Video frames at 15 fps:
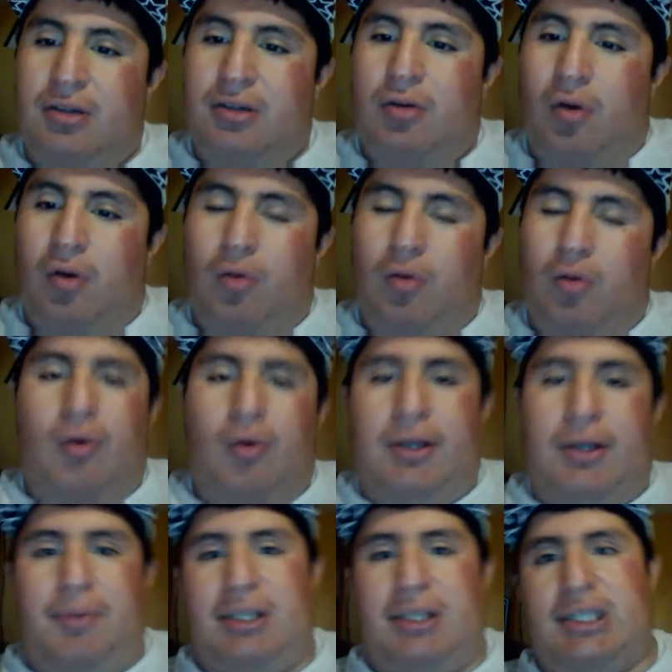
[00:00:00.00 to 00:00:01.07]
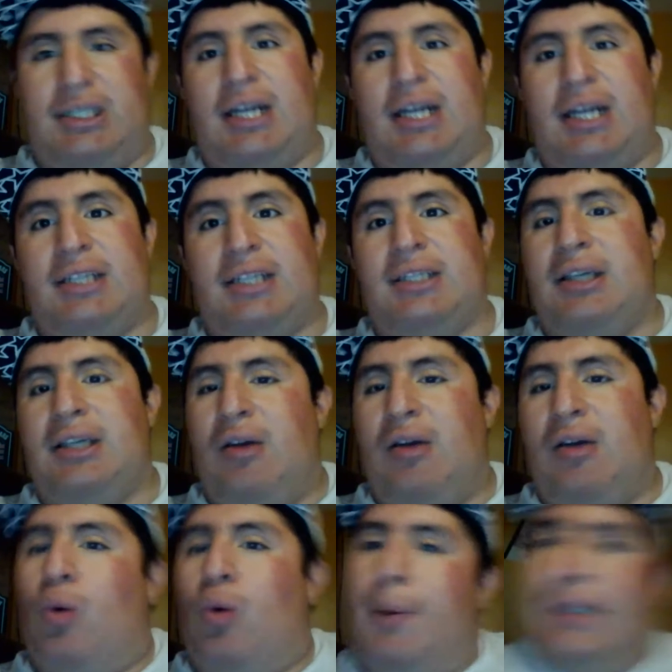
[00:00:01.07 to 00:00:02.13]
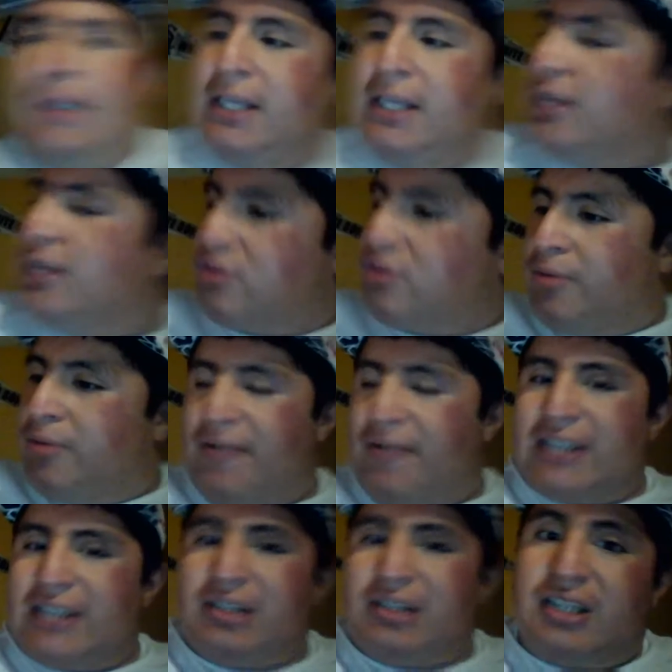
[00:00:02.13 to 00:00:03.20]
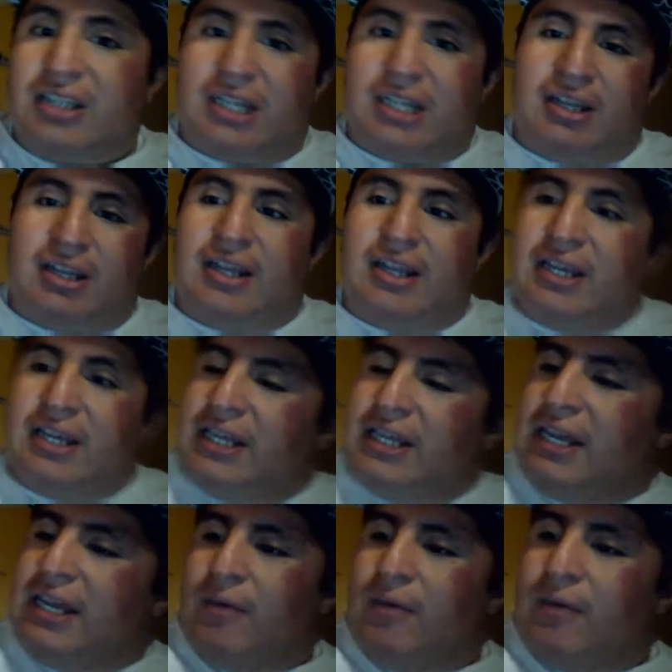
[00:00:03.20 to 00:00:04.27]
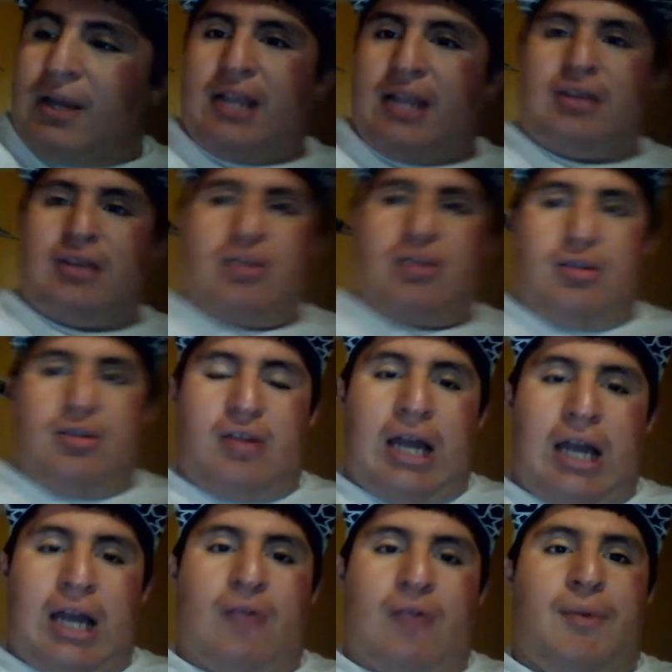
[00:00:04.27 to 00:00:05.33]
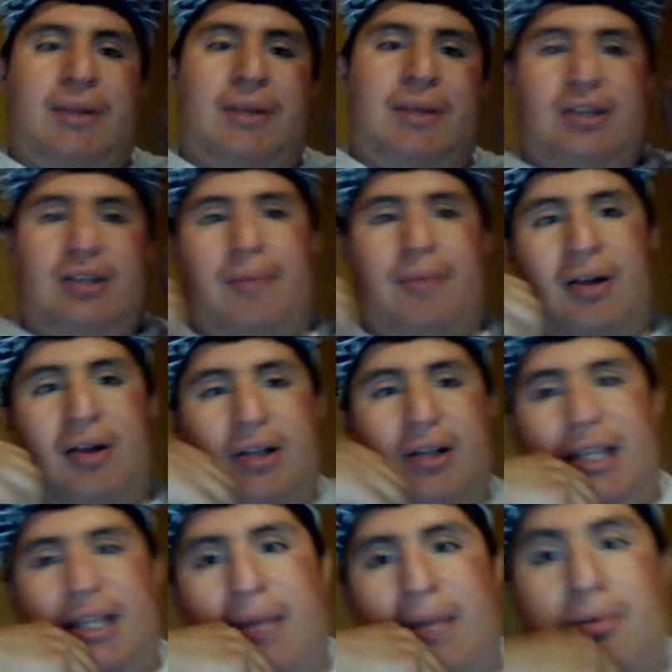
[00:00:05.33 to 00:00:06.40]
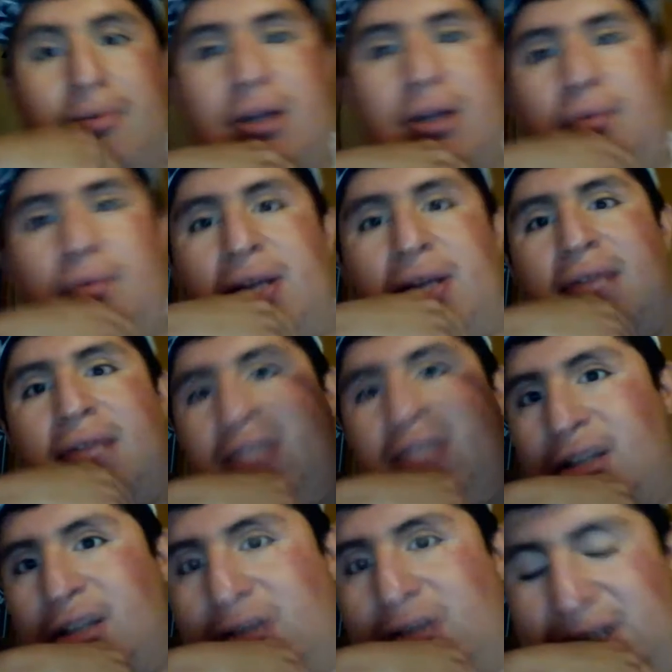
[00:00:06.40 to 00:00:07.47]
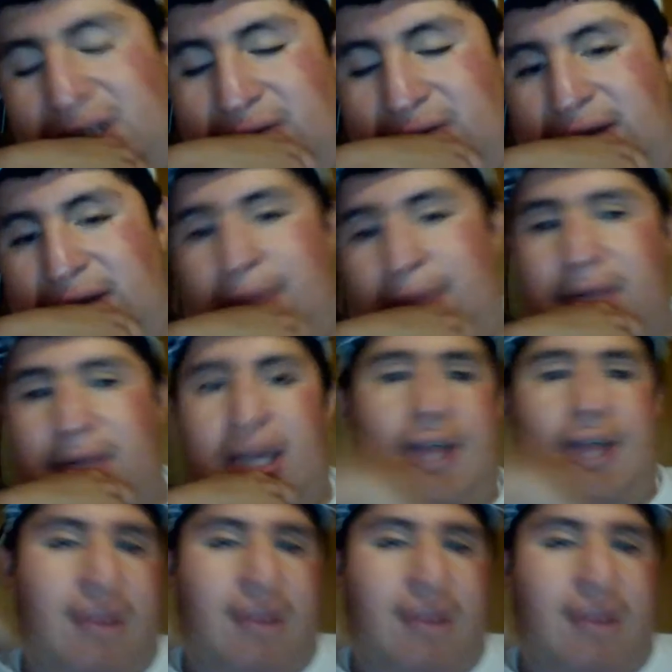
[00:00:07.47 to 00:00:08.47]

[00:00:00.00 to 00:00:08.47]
Walter Payton says, Walt Payton is a group of investors, and he wanted, I know Walt Payton trying to bring team to St. Louis one time. He fell.